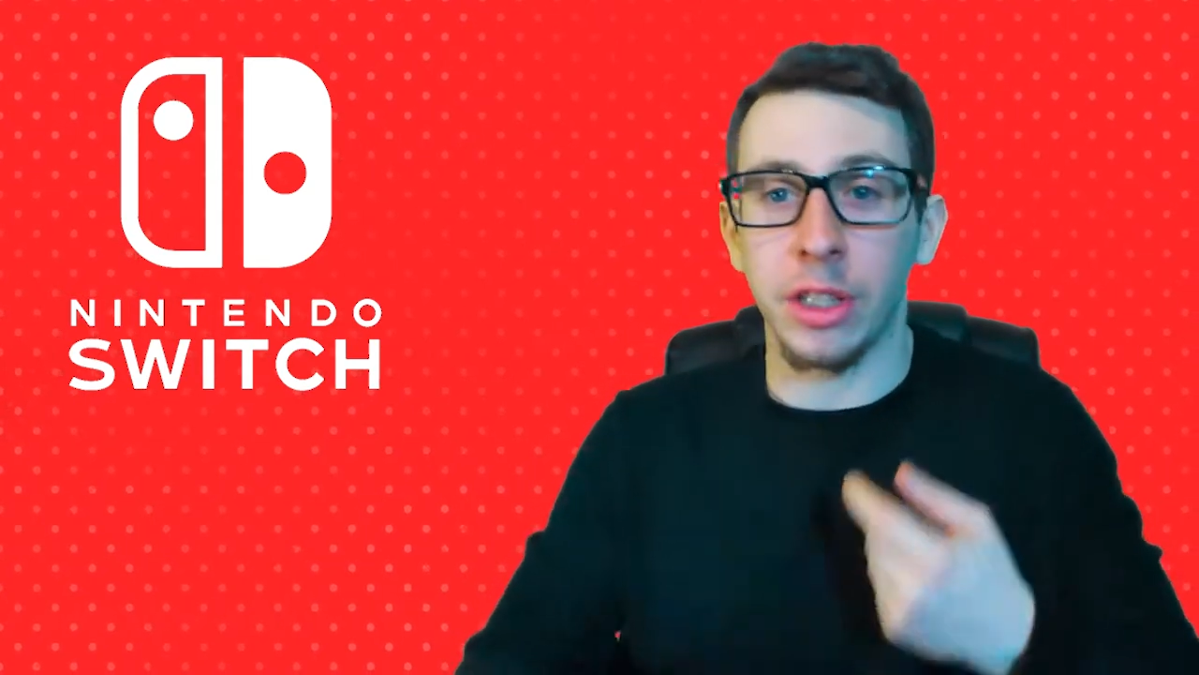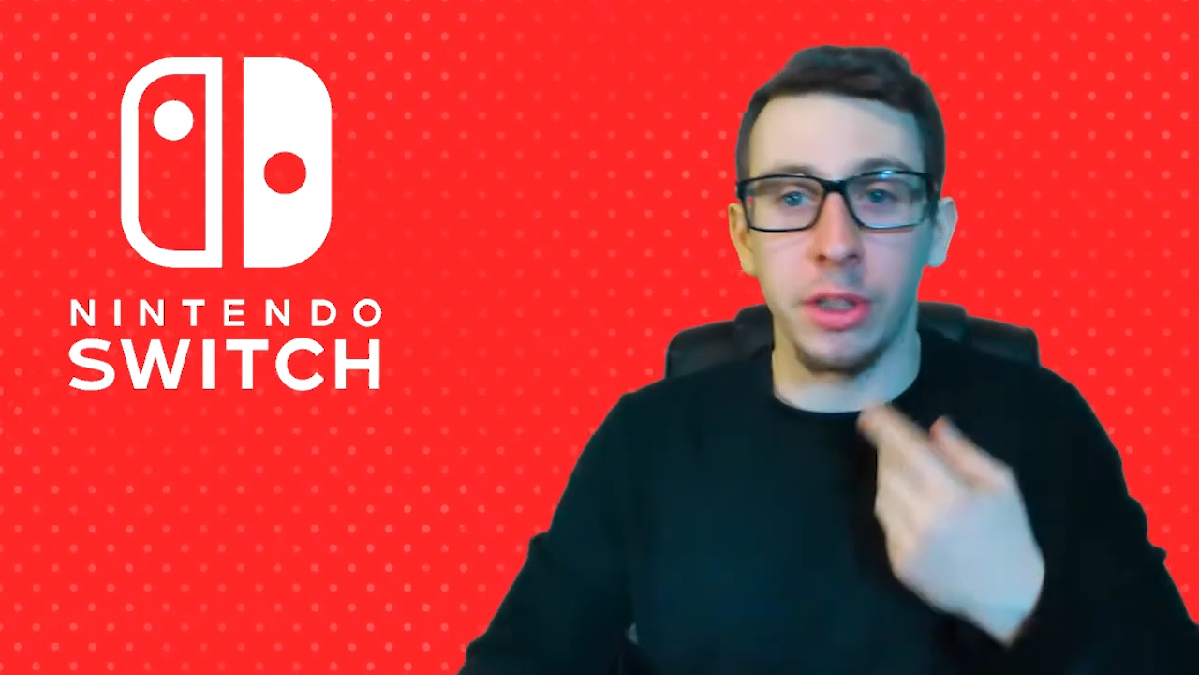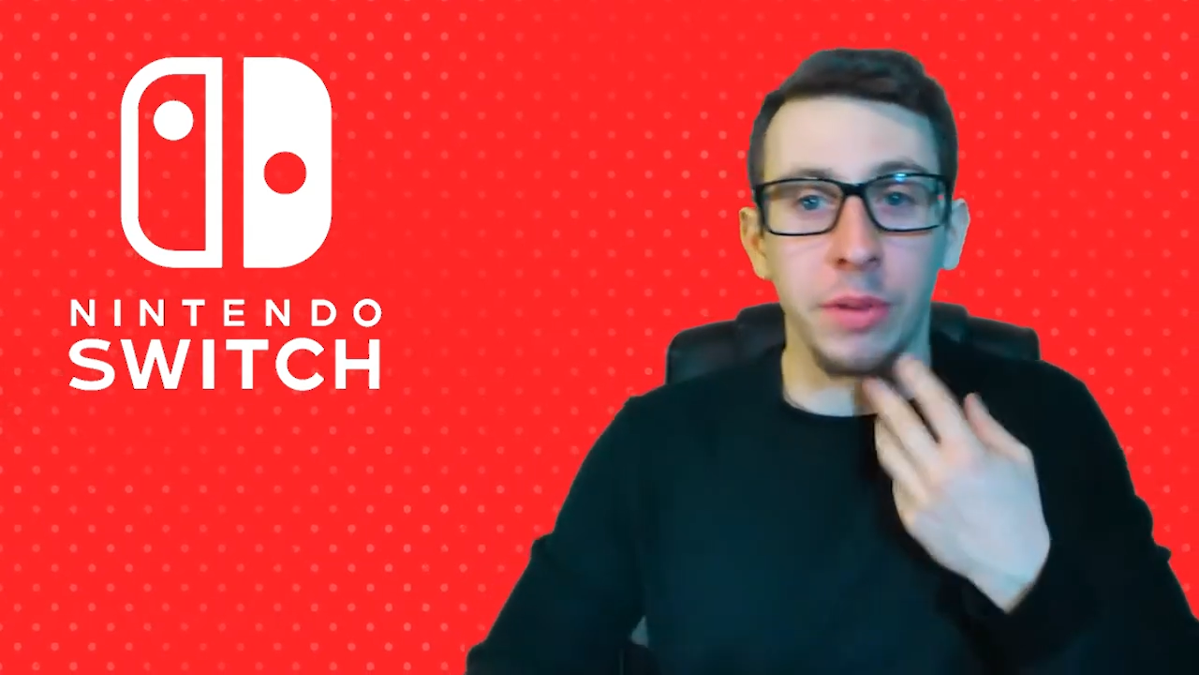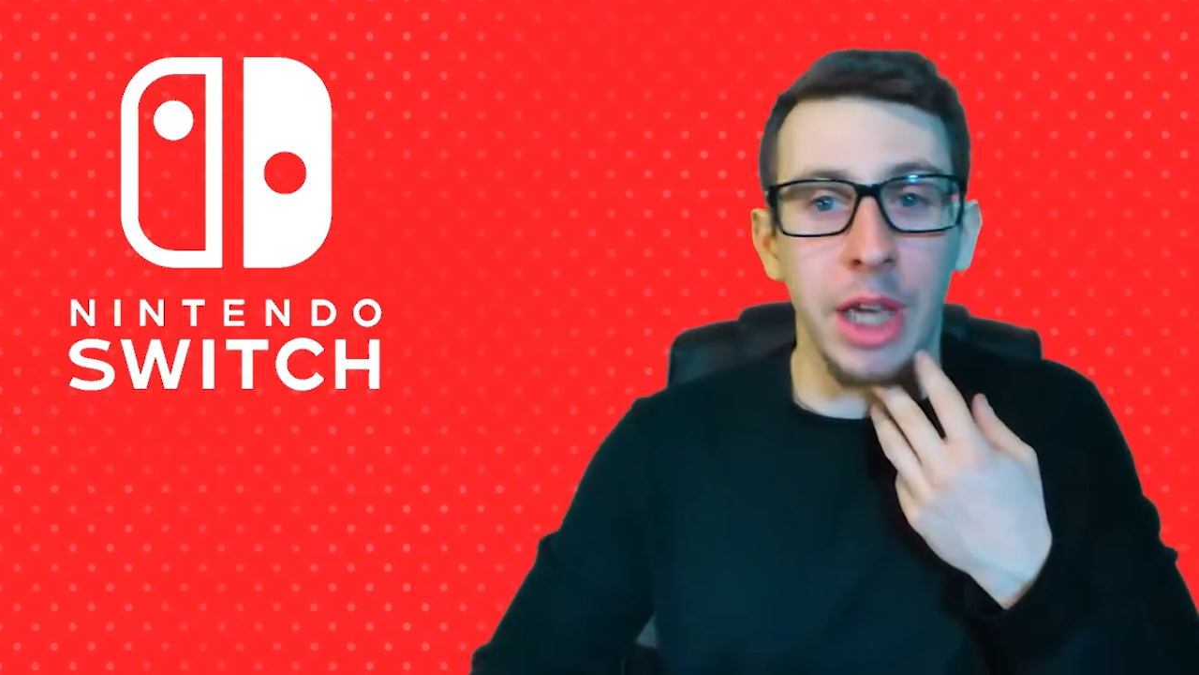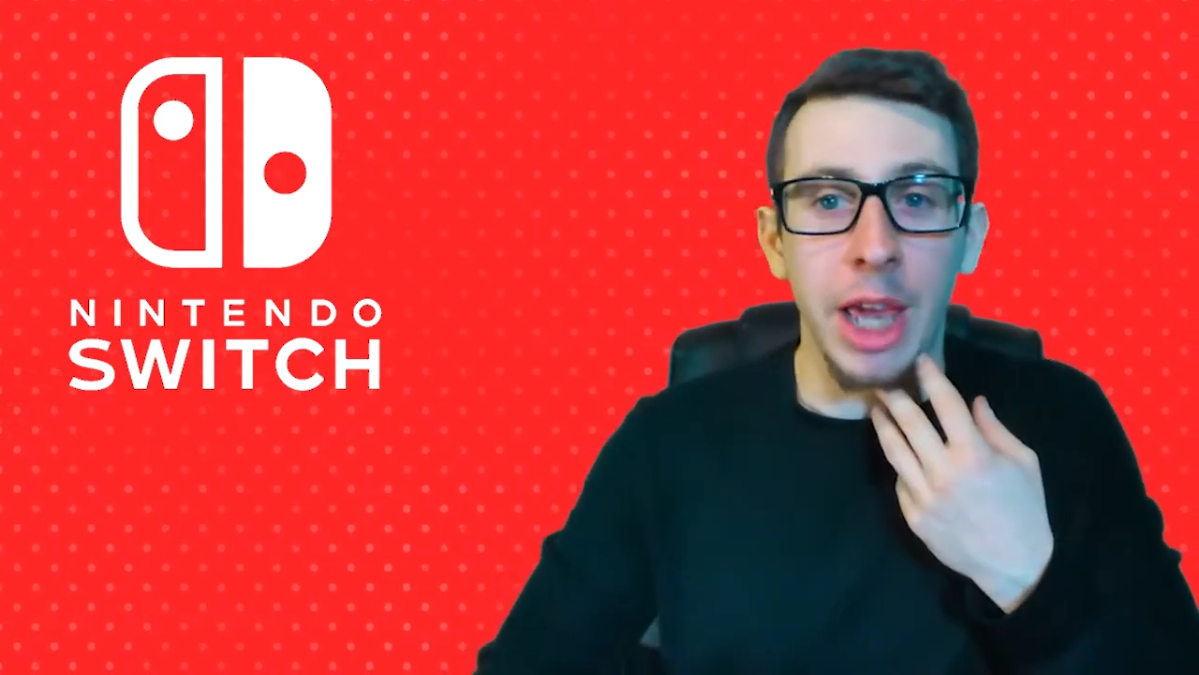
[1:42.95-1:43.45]

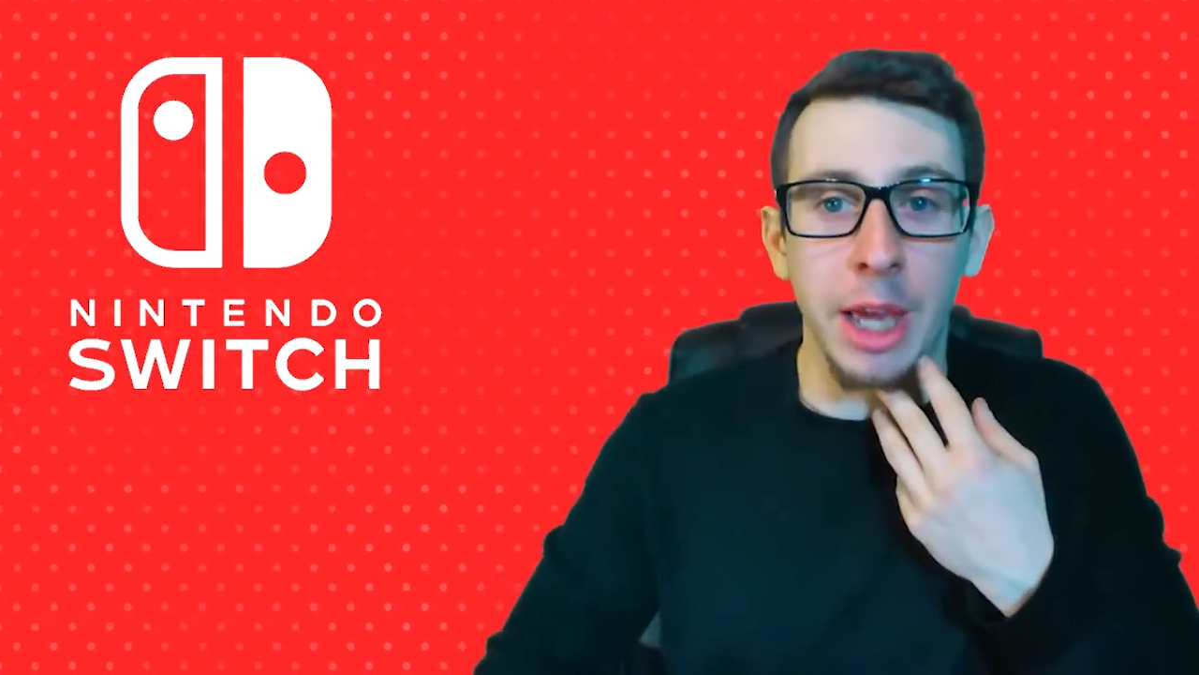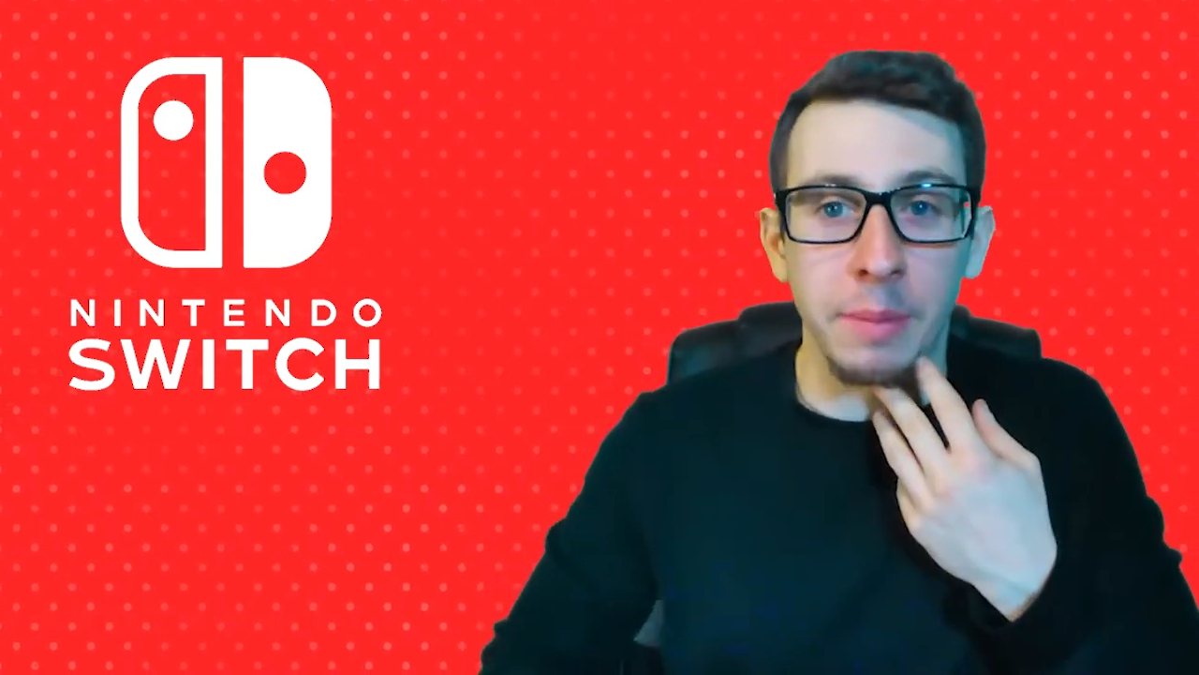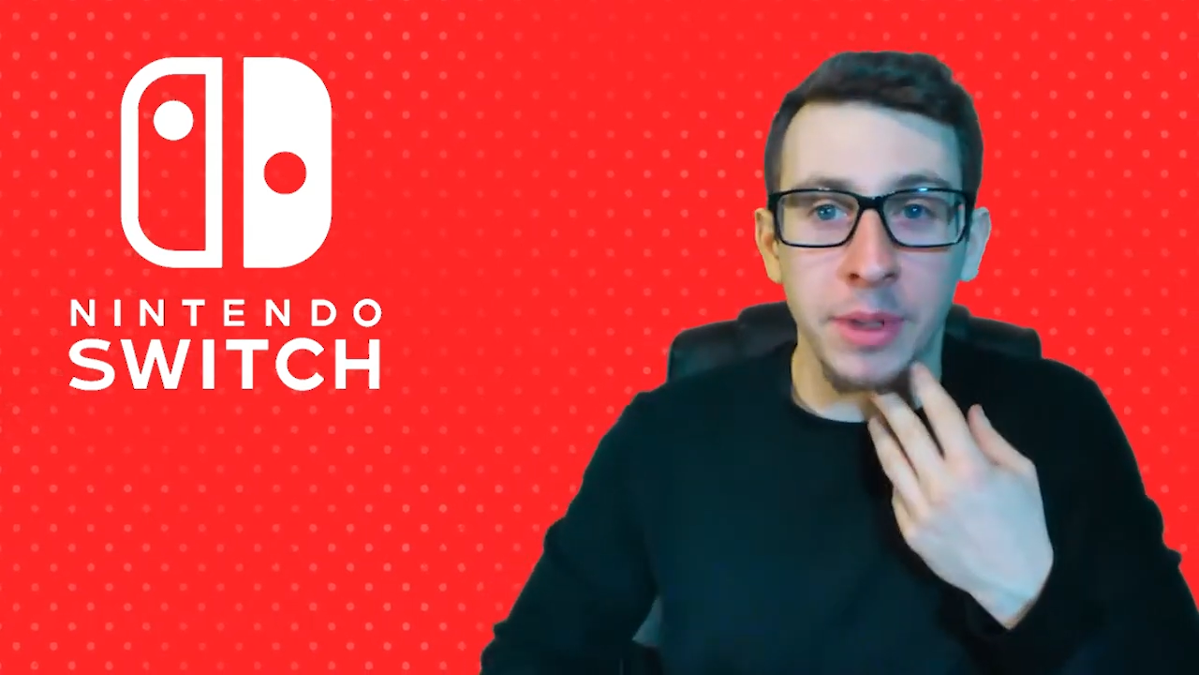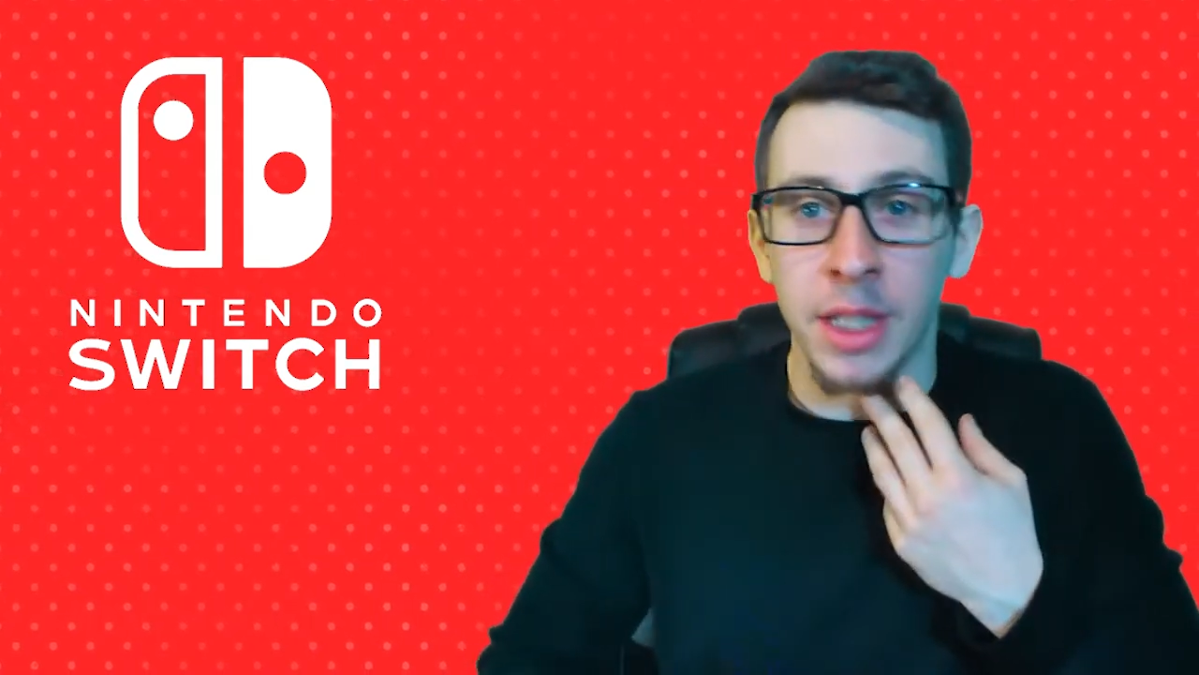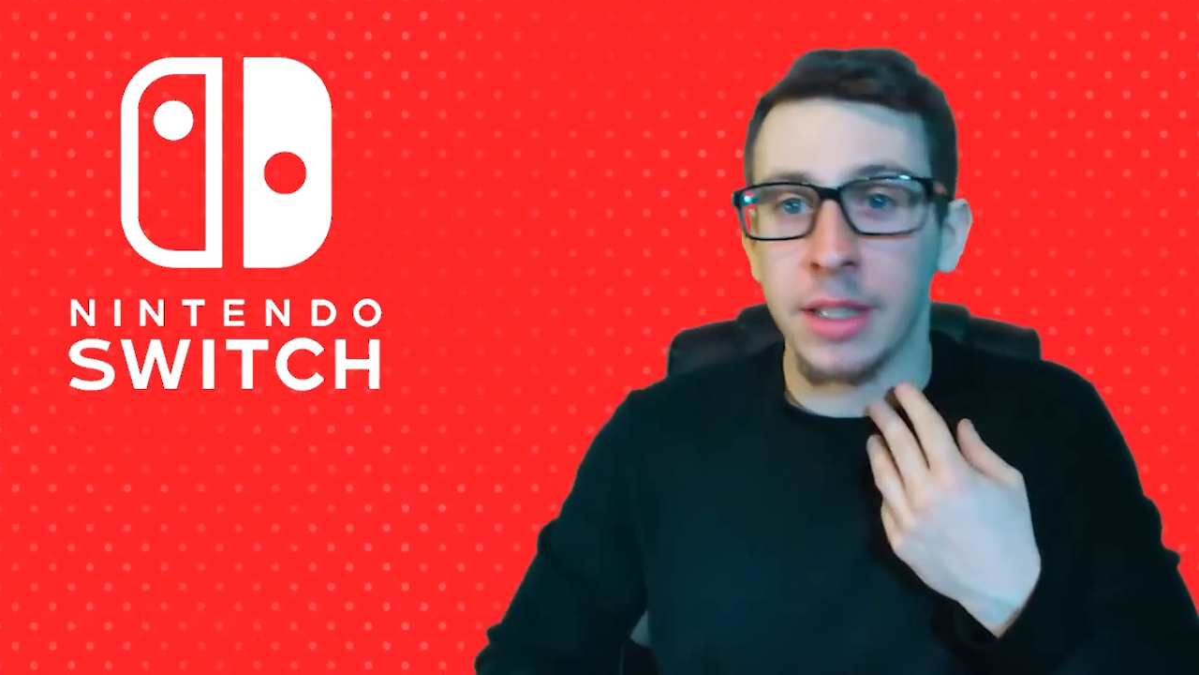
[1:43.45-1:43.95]
you games